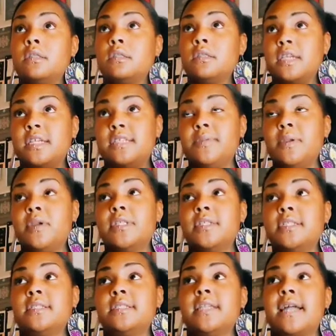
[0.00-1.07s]
The
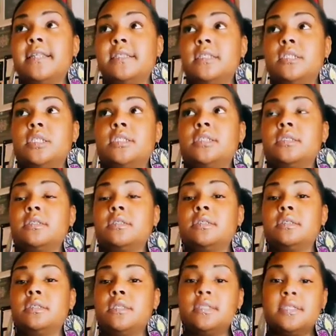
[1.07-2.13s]
experiences that teach us to
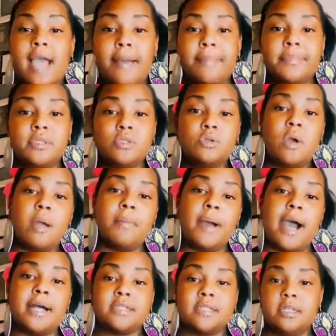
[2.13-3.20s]
tap into our
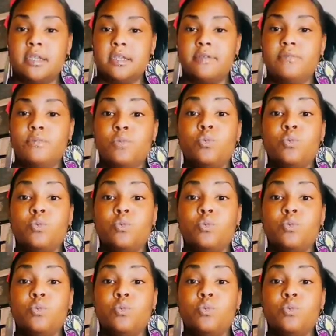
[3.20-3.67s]
positive.